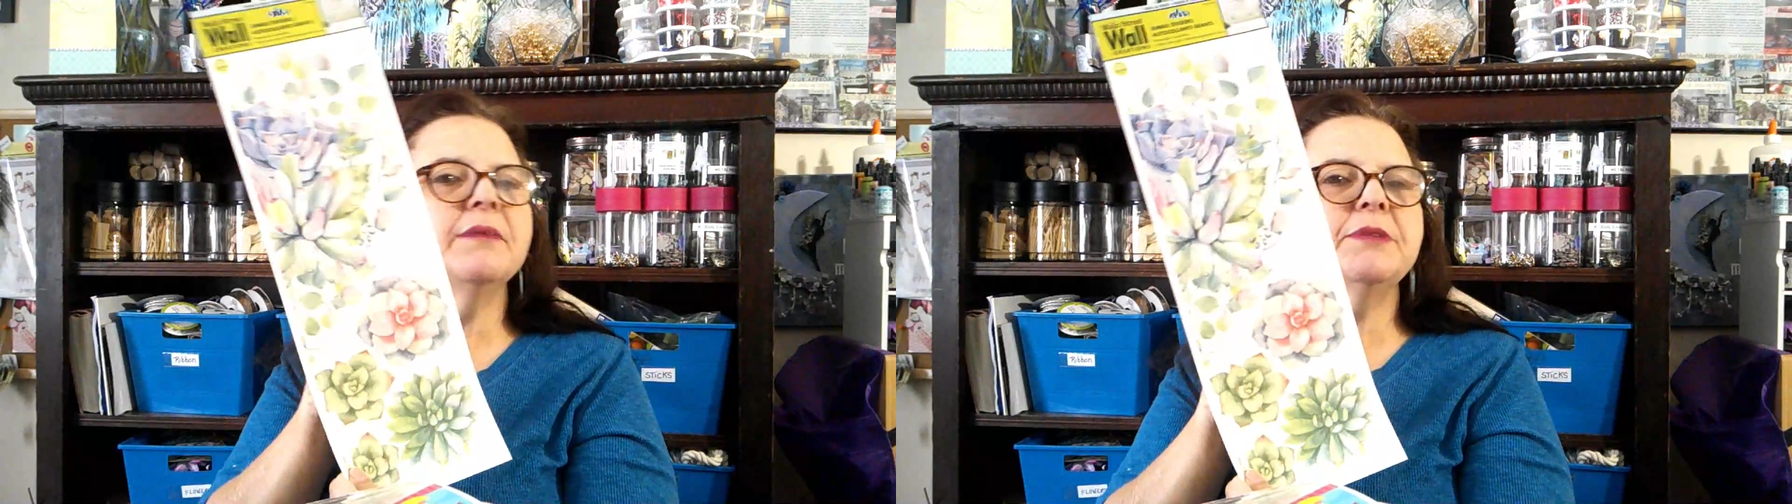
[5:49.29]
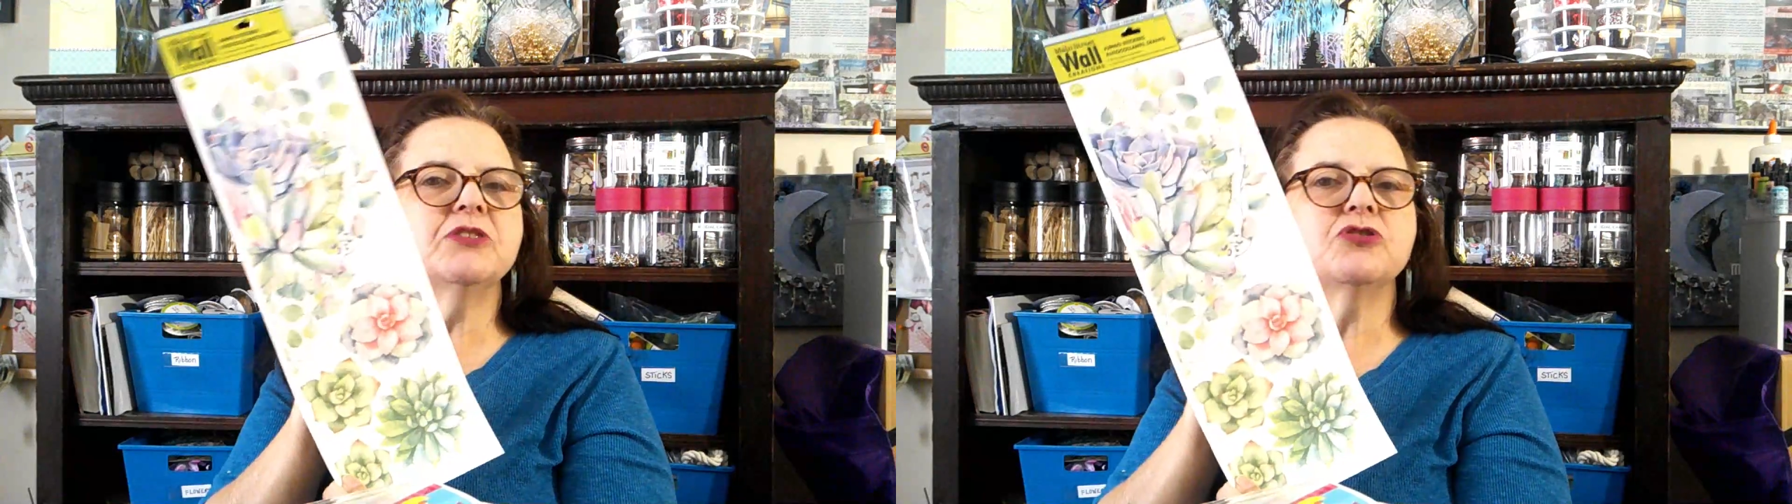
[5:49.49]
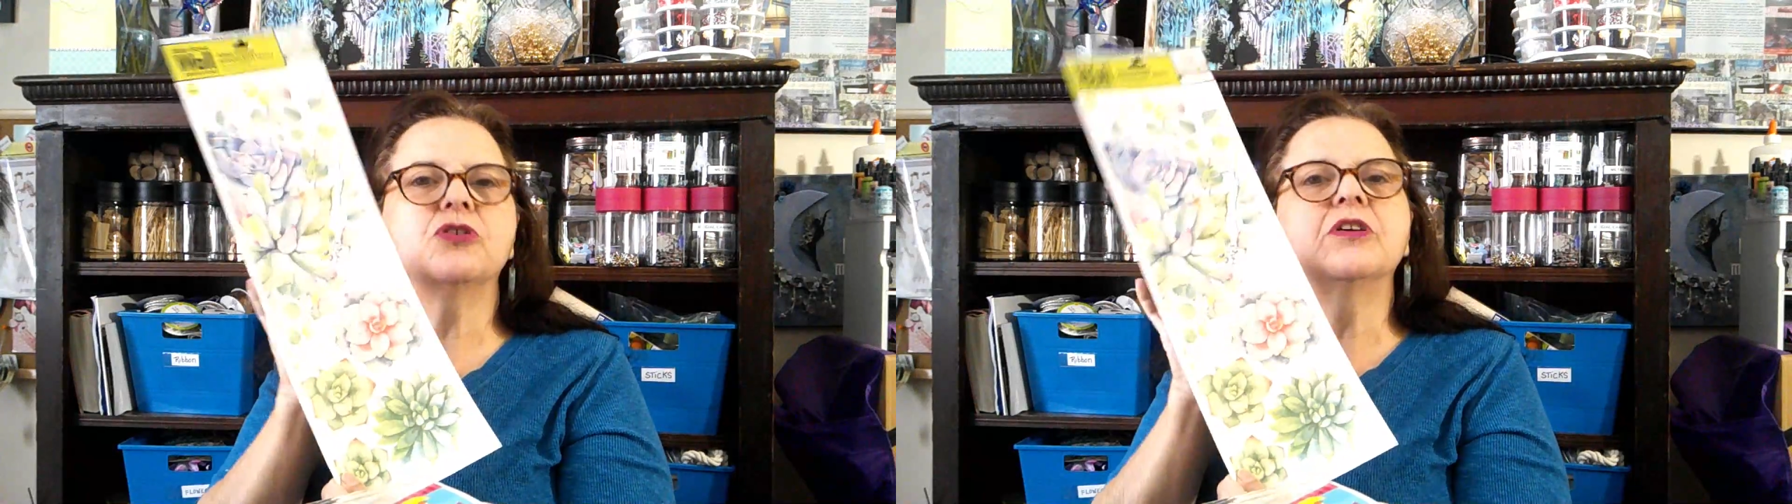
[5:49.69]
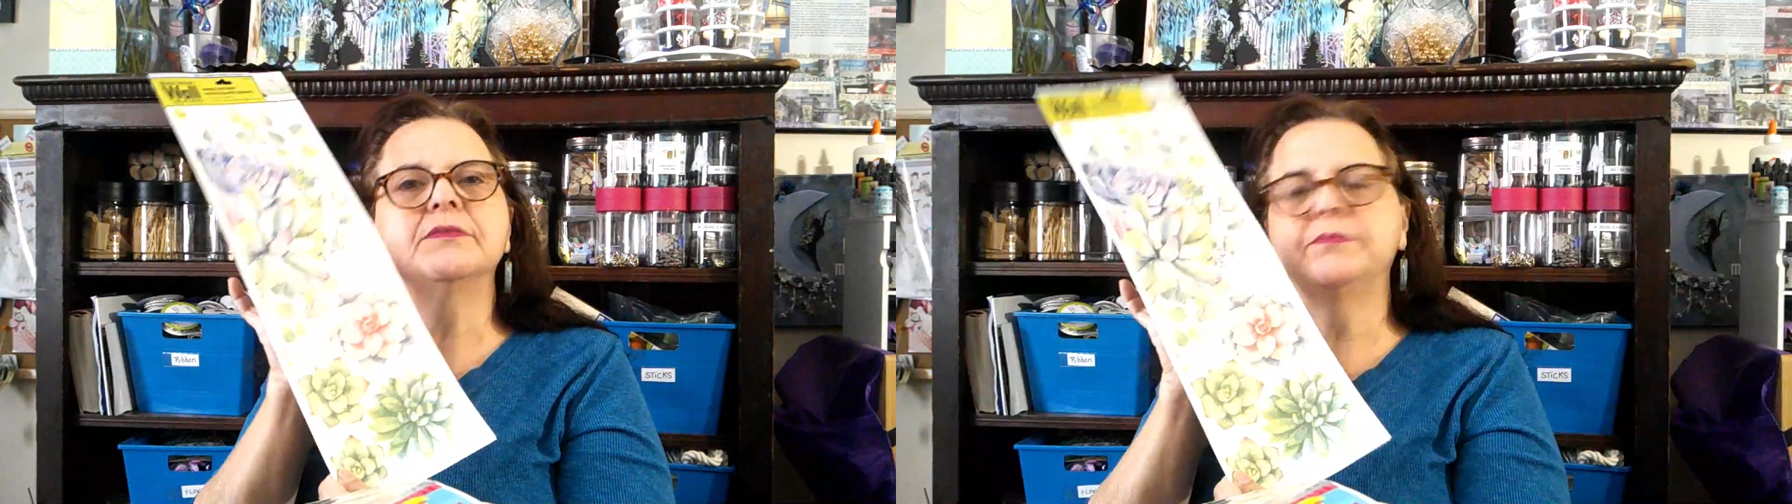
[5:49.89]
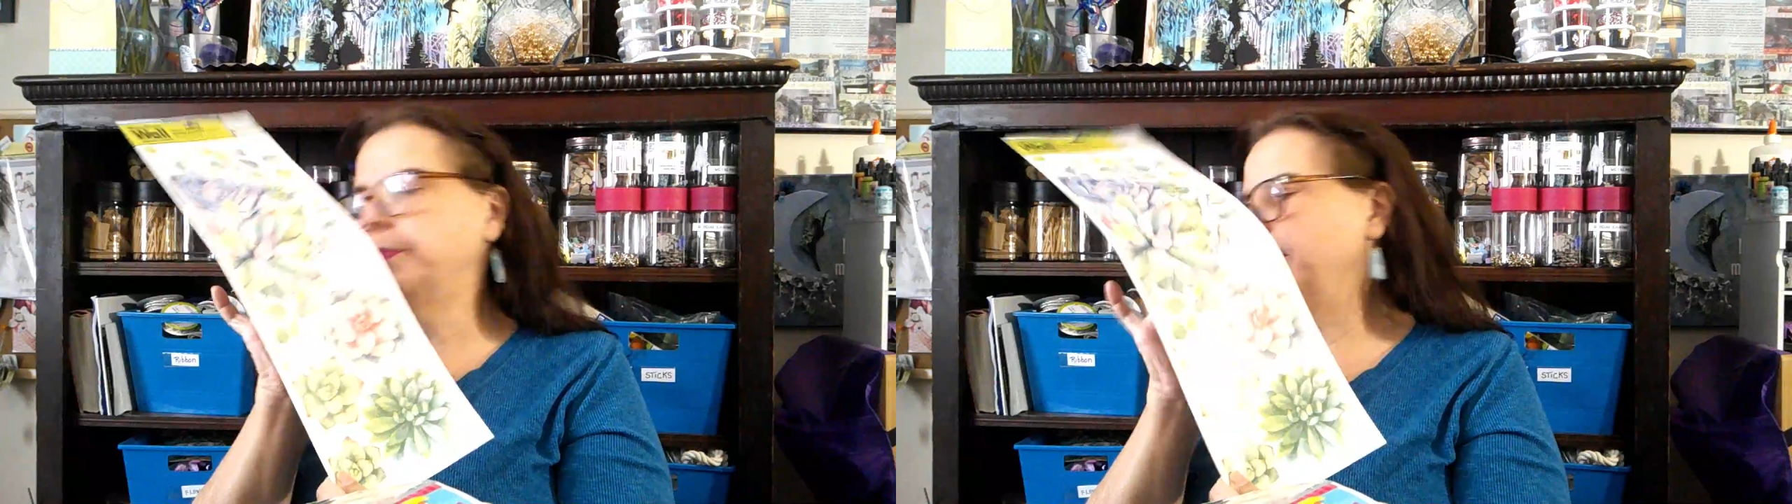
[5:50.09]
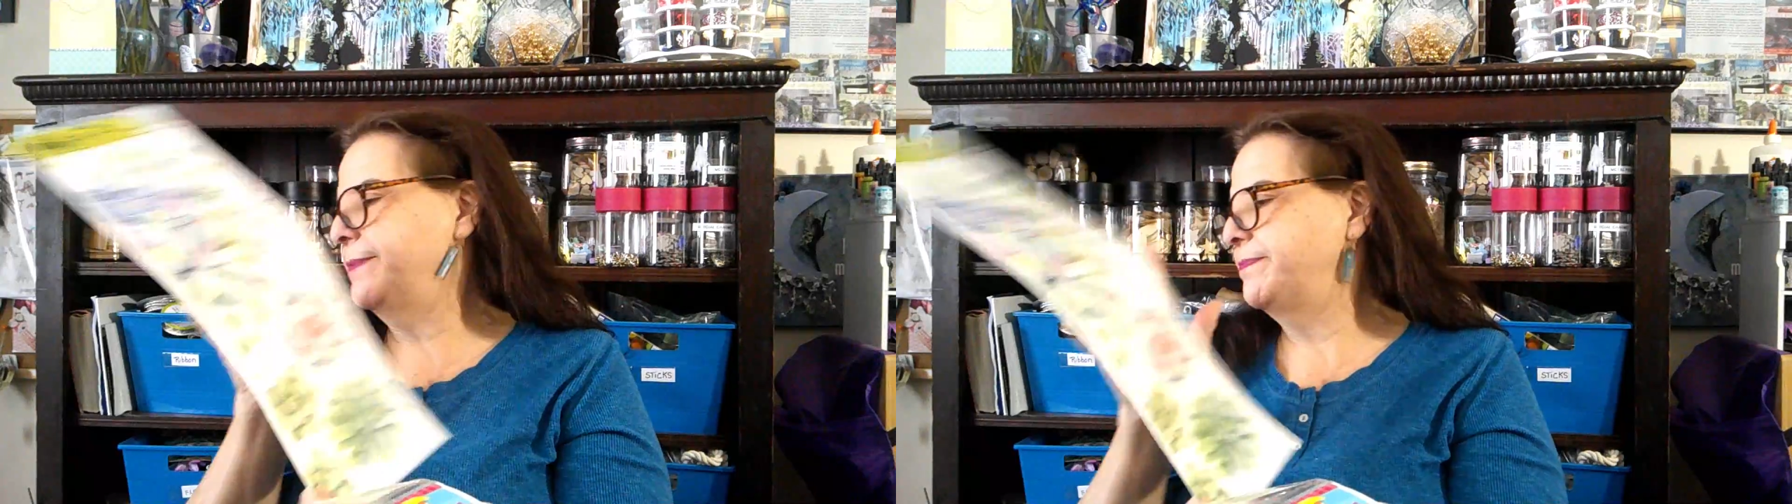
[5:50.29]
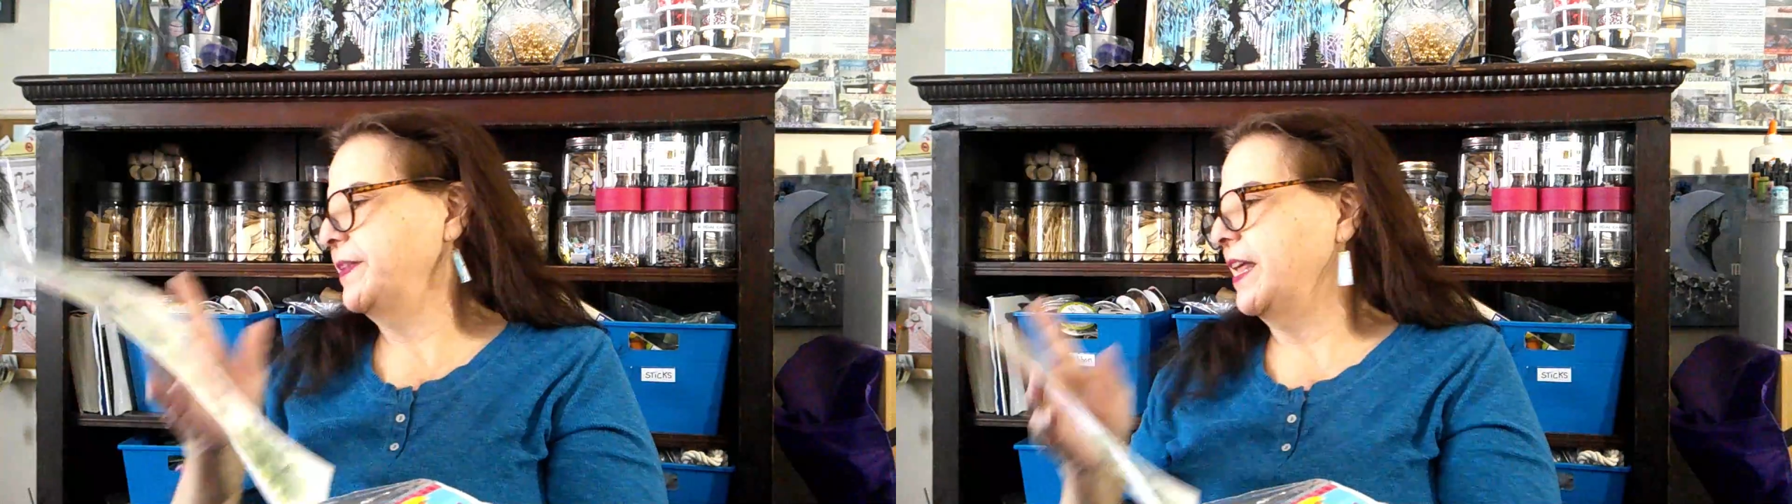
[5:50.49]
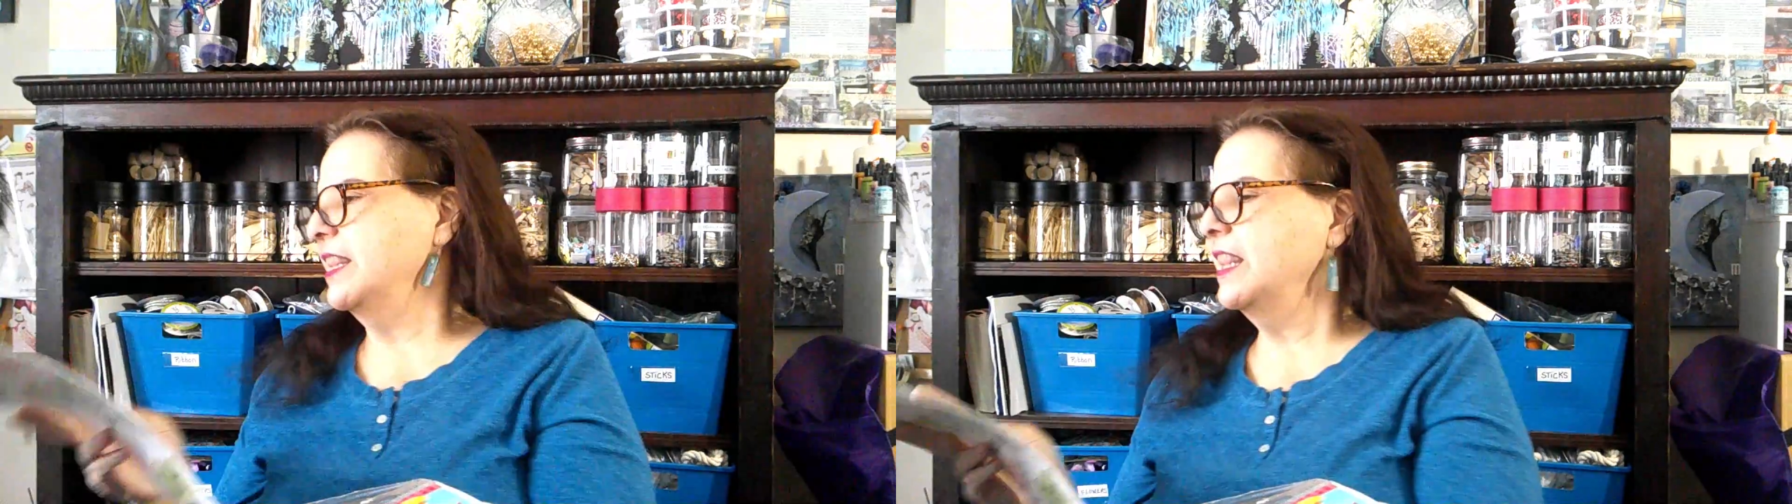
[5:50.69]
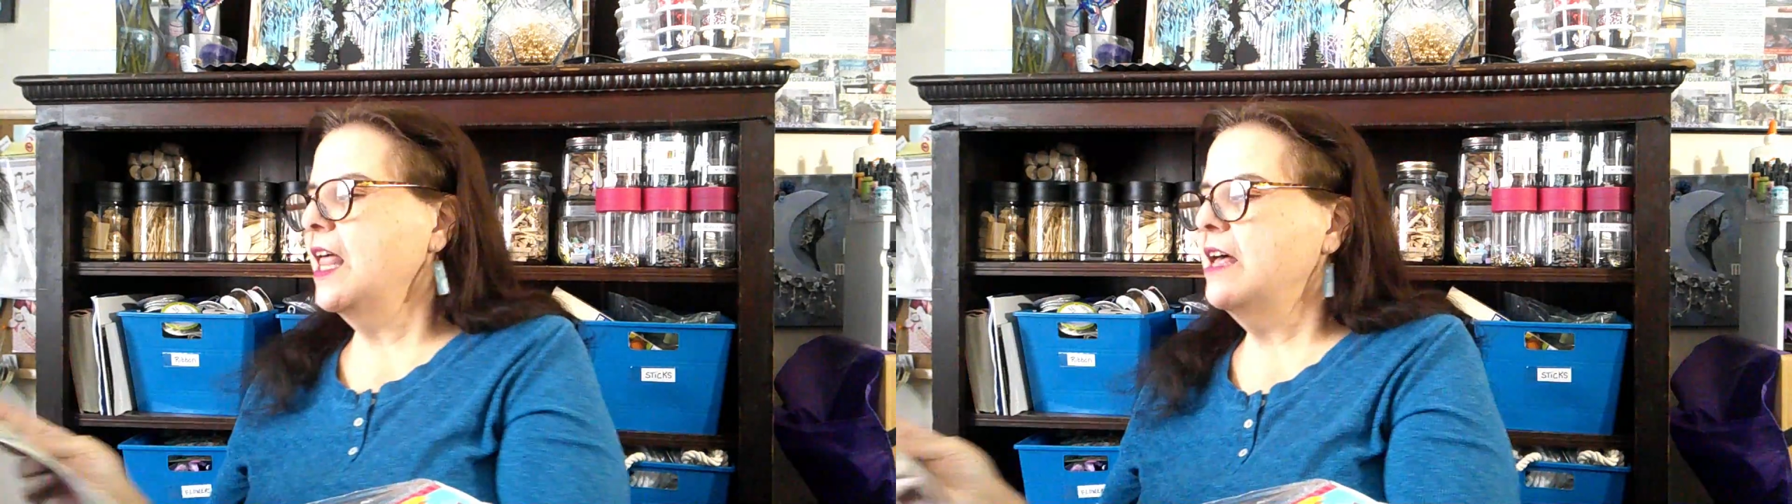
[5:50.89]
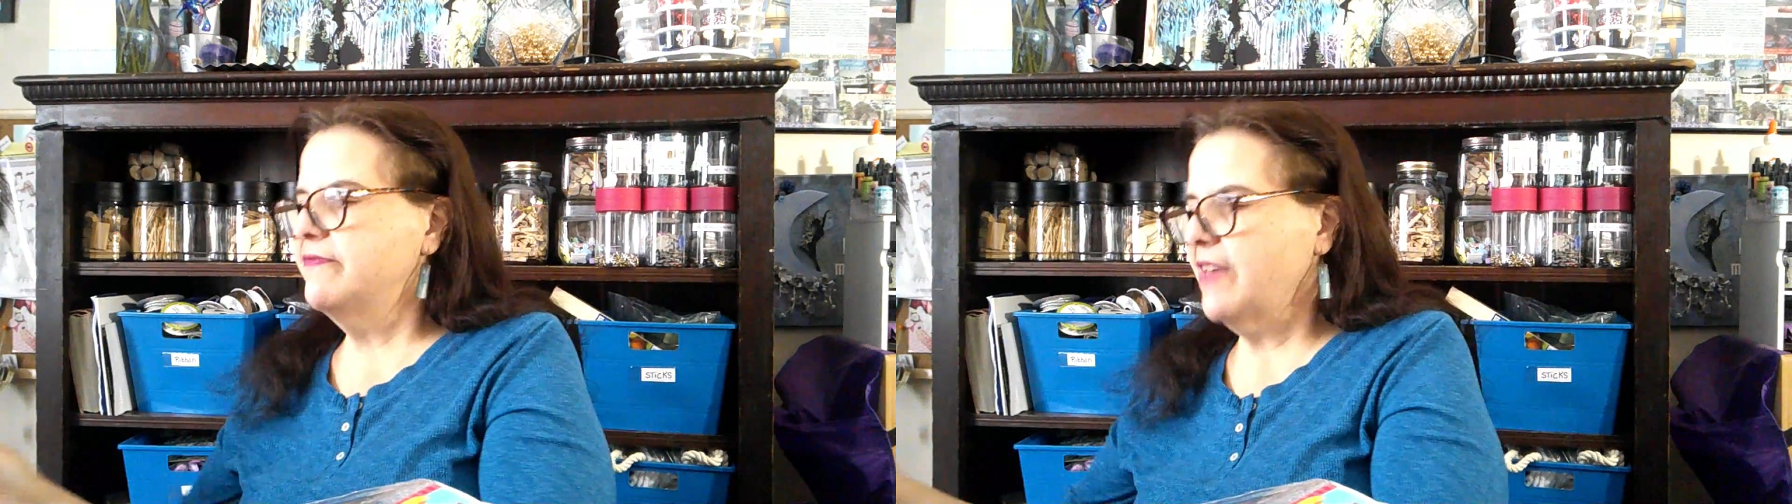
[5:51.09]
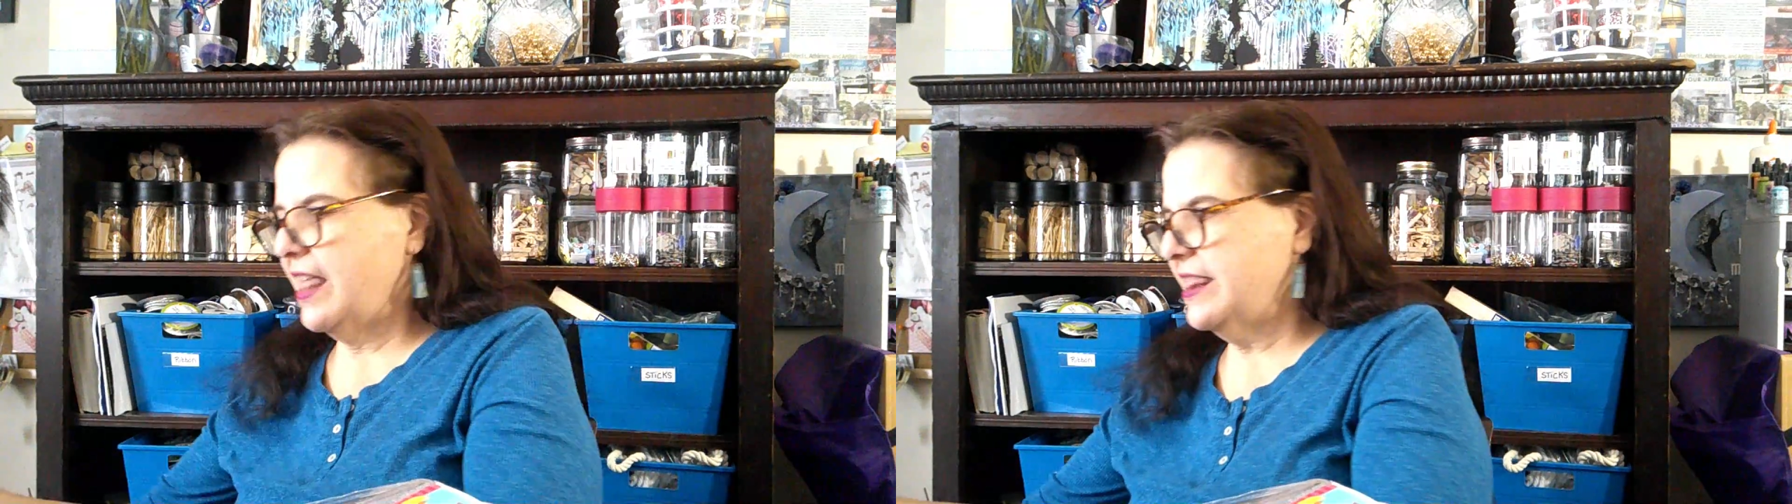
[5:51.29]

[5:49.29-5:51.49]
I'm not sure, but love